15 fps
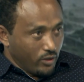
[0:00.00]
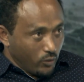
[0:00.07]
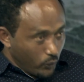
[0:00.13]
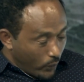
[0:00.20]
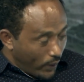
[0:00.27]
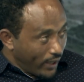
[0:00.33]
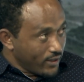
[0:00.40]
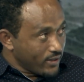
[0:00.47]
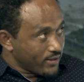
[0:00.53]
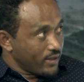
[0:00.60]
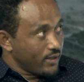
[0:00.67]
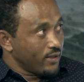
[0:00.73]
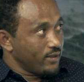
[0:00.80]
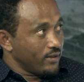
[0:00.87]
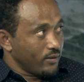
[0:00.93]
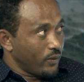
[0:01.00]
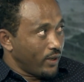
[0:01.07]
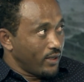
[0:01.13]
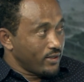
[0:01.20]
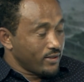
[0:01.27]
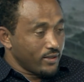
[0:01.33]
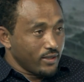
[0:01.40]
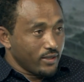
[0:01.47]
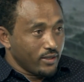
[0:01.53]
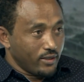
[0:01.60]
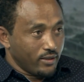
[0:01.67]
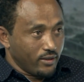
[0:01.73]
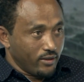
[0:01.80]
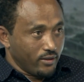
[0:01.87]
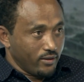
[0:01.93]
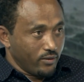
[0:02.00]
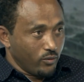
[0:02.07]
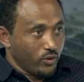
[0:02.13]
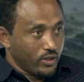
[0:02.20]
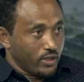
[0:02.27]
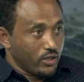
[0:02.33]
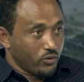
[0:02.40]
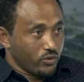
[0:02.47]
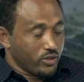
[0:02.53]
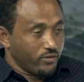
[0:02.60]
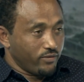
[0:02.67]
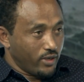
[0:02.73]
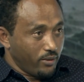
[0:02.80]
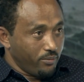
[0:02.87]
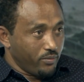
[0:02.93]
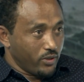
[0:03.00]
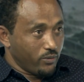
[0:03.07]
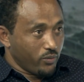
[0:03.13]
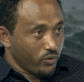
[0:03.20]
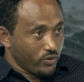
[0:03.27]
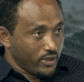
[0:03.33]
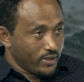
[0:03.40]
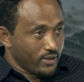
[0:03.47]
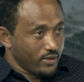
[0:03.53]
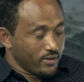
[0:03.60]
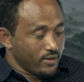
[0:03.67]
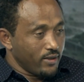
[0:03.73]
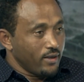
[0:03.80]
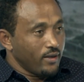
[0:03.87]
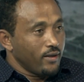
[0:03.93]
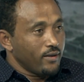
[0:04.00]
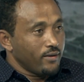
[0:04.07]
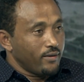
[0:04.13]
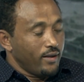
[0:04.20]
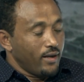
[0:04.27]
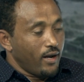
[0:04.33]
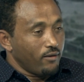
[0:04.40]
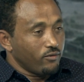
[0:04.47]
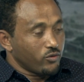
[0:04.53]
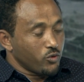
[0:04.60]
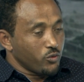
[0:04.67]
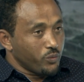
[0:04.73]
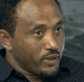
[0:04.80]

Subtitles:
while studying water resource development projects, they have to